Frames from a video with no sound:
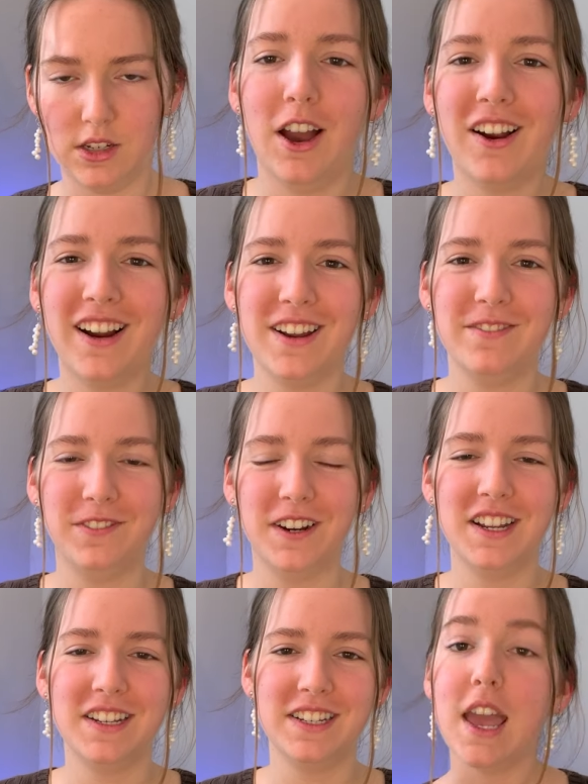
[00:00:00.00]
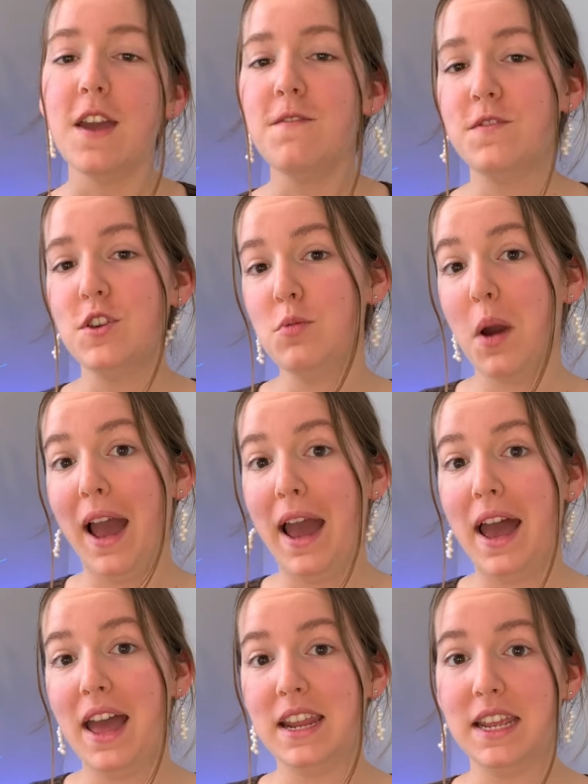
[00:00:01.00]
All right, friend, if you
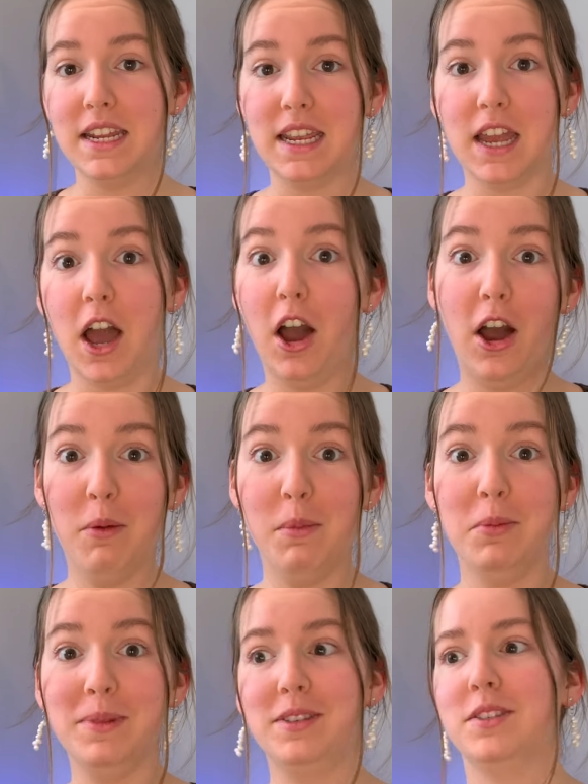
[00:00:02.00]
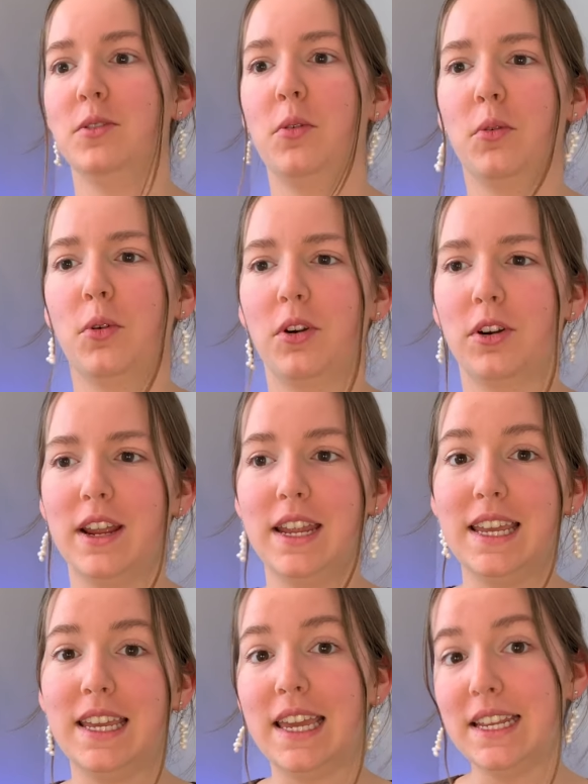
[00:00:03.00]
had any aha moments or
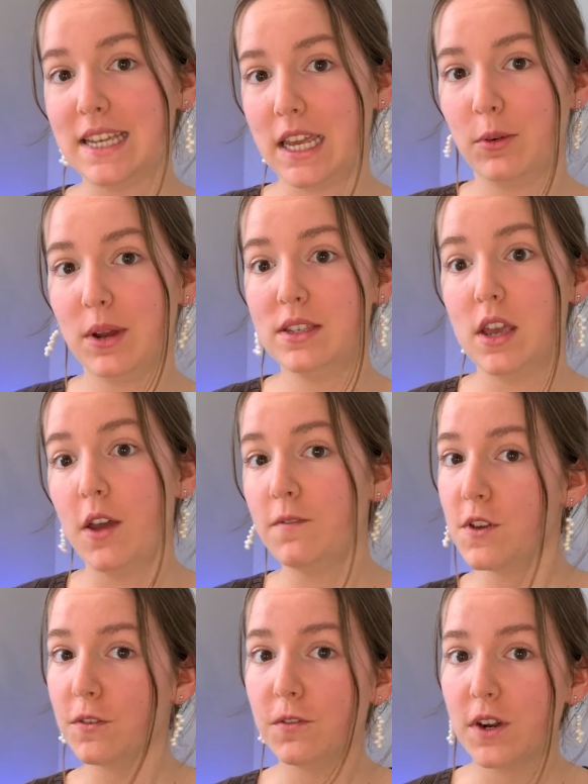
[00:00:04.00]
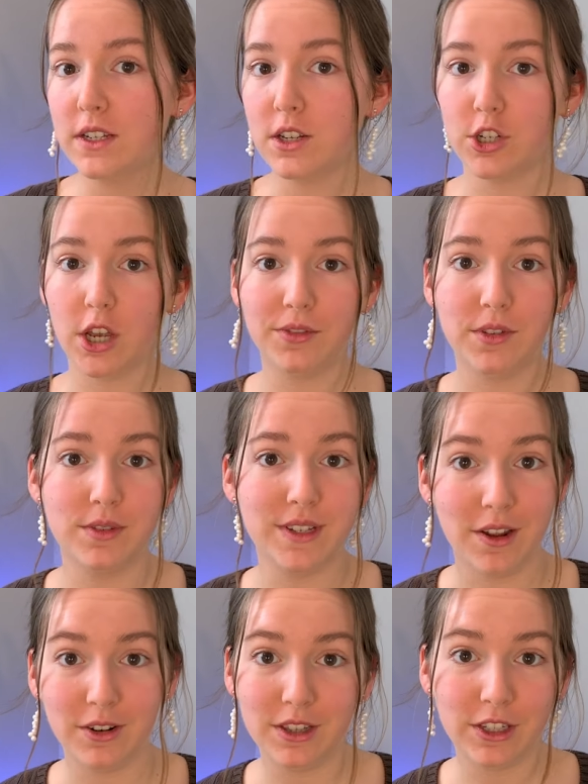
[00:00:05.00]
any key takeaways, feel free to jot those
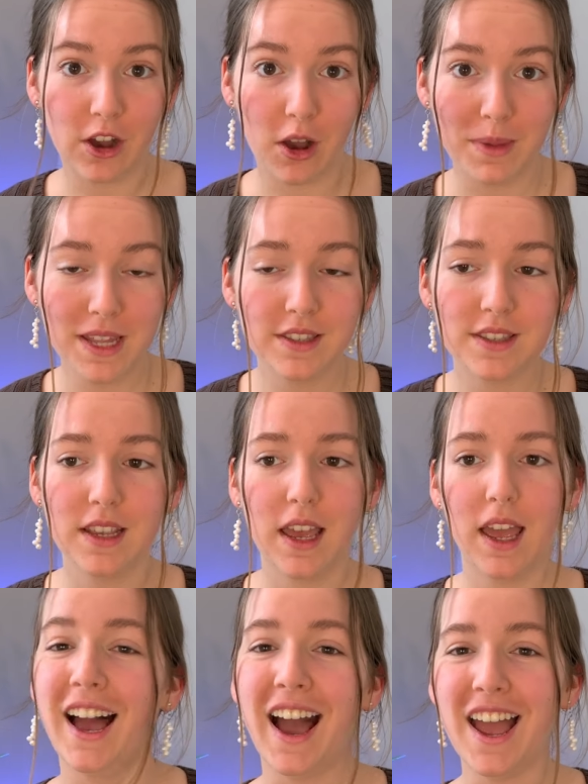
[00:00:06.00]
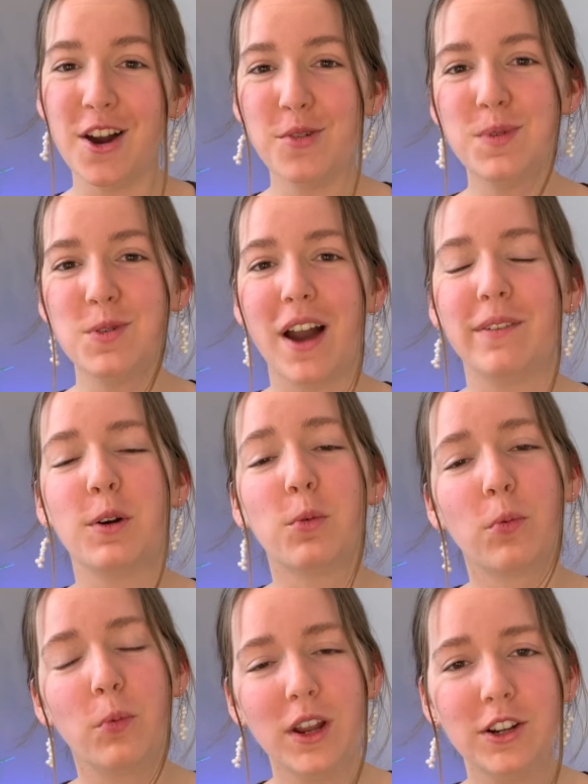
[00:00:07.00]
down in the comments. I hope you have a
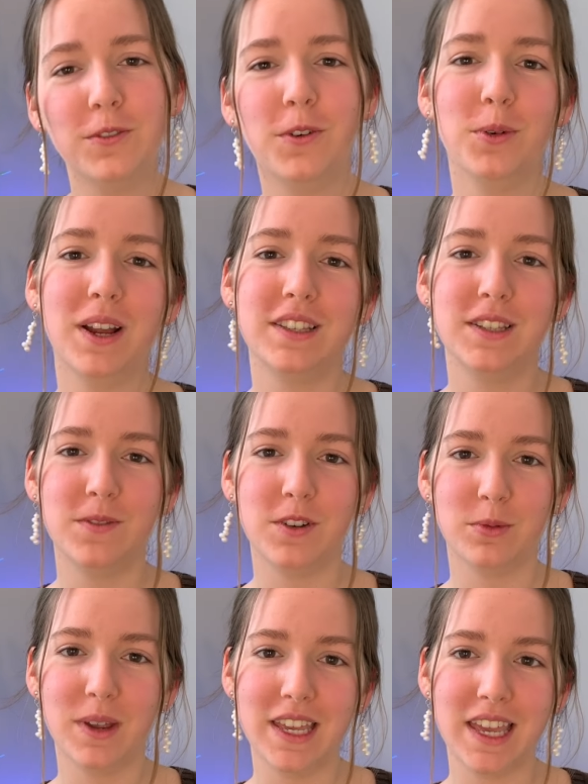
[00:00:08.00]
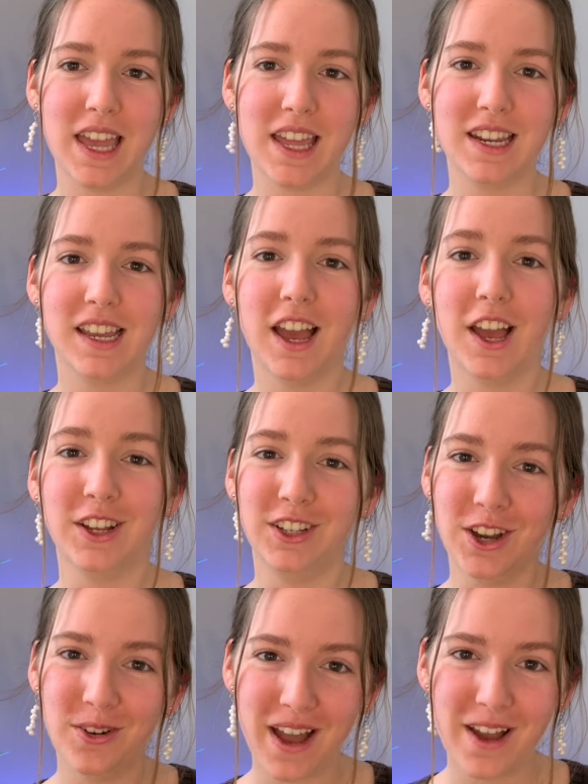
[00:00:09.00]
wonderful rest of your weekend.
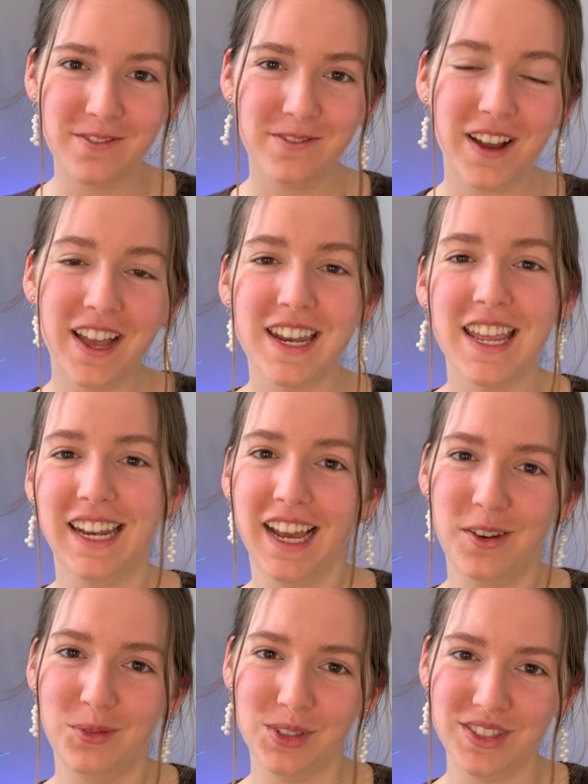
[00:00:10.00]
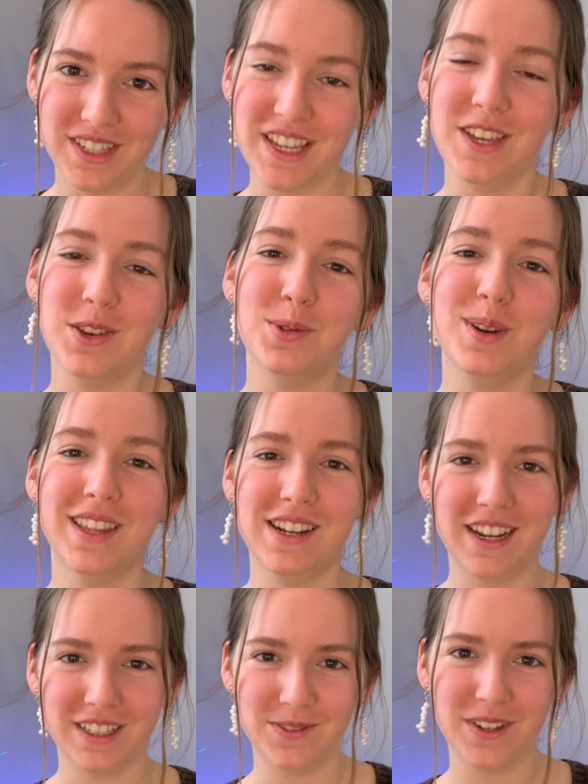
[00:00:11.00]
Go have fun, and I will see you in the
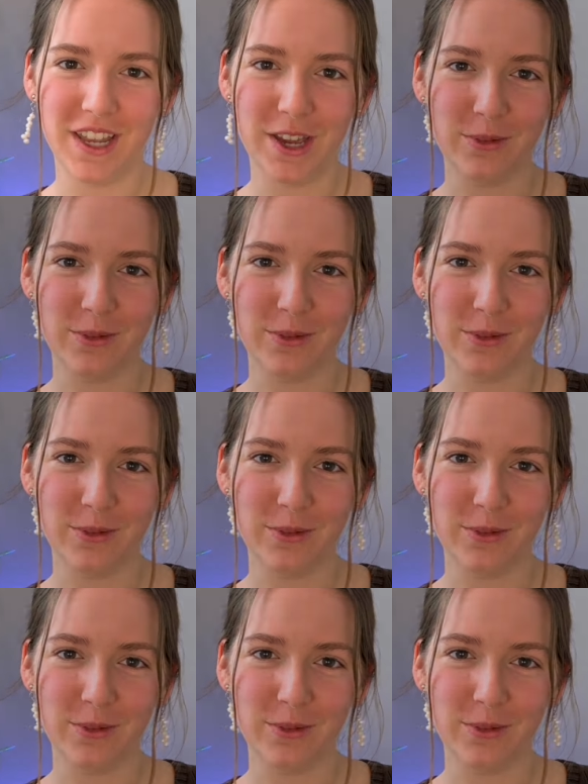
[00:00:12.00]
next video.